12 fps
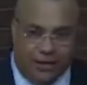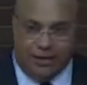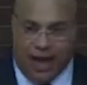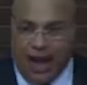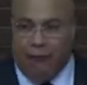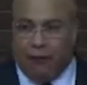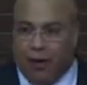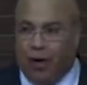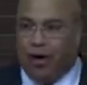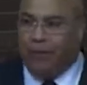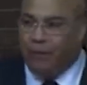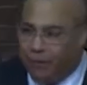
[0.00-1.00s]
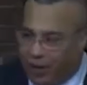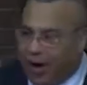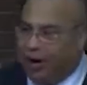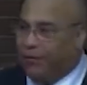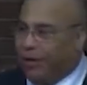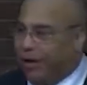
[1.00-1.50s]
Therefore,
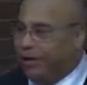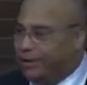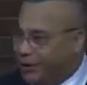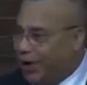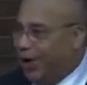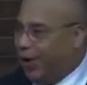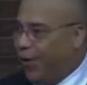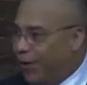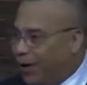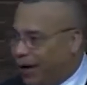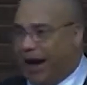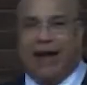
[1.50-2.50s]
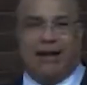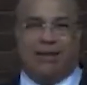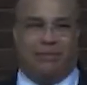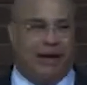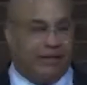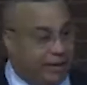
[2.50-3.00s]
there is no
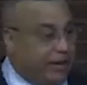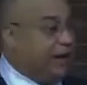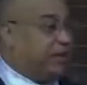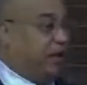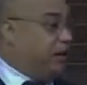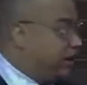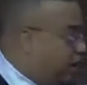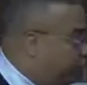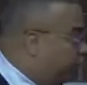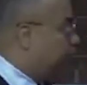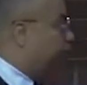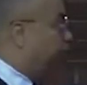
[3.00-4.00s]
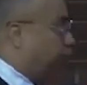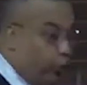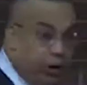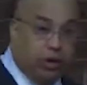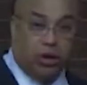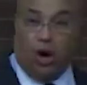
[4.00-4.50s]
condemnation. That's enough to
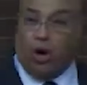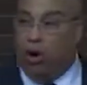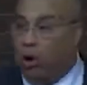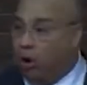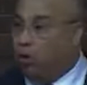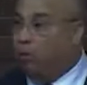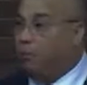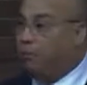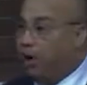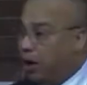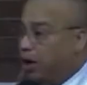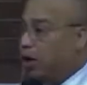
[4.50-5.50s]
preach all month